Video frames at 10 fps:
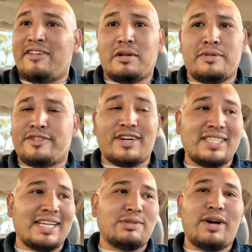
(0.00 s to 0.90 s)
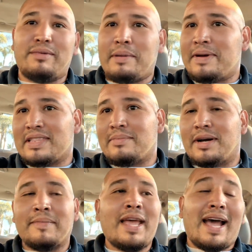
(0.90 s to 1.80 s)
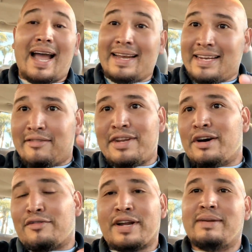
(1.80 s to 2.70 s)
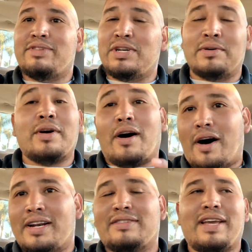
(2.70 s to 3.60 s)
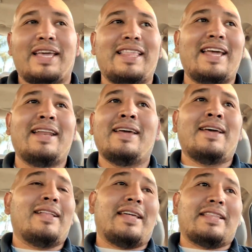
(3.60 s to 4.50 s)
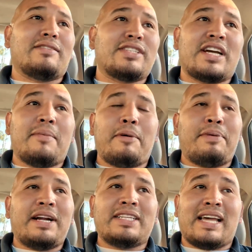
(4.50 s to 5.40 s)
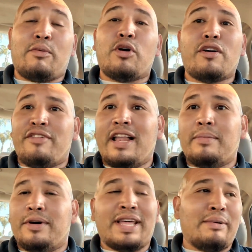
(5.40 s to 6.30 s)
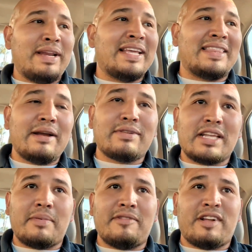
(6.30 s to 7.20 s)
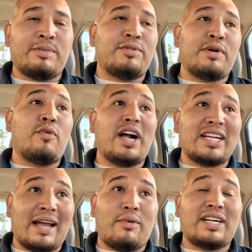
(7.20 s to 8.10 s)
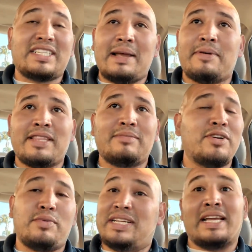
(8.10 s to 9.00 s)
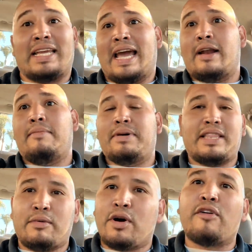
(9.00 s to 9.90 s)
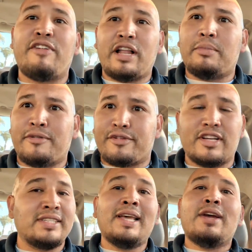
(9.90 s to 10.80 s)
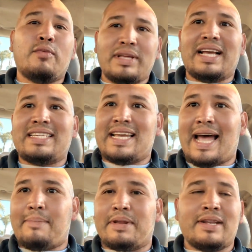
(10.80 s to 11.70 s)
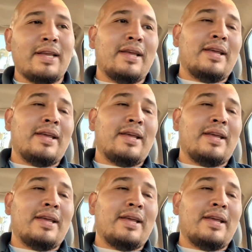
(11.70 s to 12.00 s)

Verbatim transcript: available for us, and guess what? We picked him up. I did a video for him too. On his, and then like there was a couple players that were available that we didn't think was going to be available. We watch. I watched tape on them too. We didn't get them, but they were available for us when that shit happened.